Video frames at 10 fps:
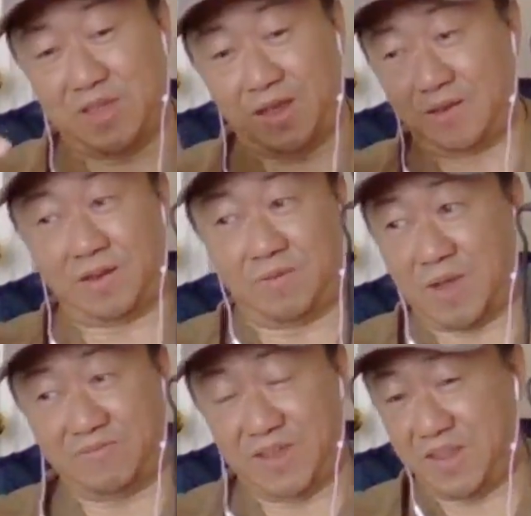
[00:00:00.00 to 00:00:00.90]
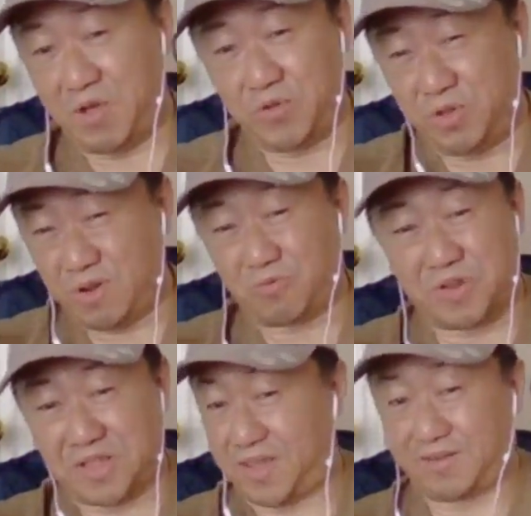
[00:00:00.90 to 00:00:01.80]
I mean, in my video, you don't
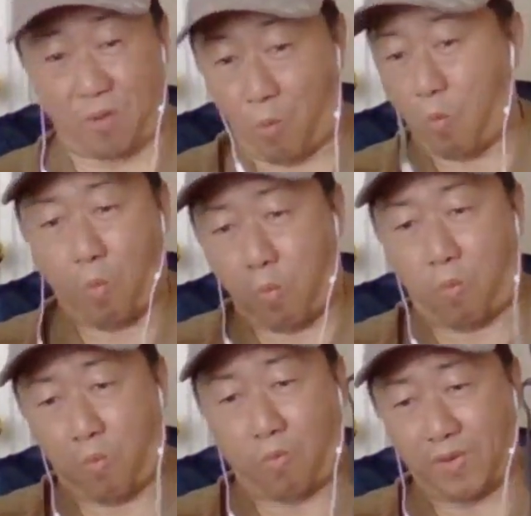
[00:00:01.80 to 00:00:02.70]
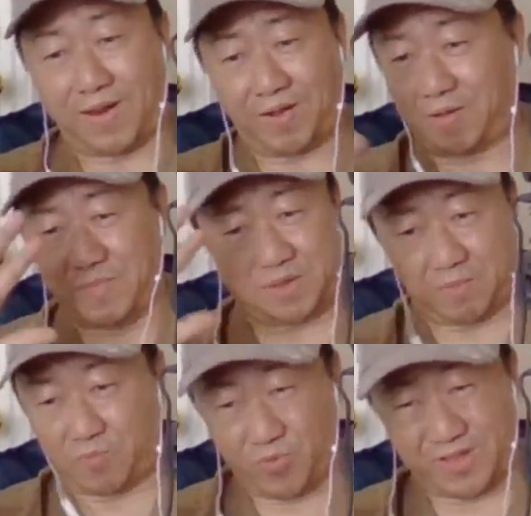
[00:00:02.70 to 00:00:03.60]
really hear the,
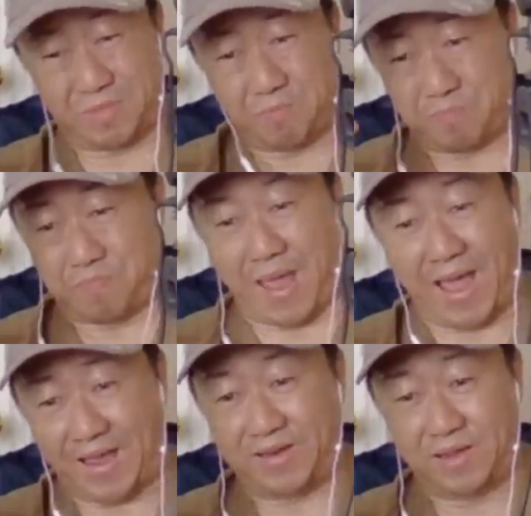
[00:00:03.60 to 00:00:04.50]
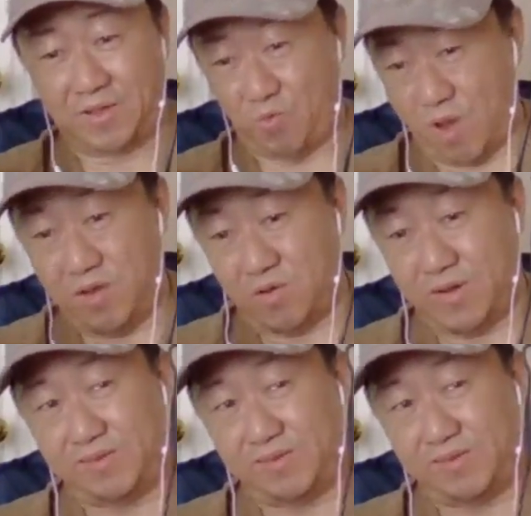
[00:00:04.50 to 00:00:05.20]
the really bad wind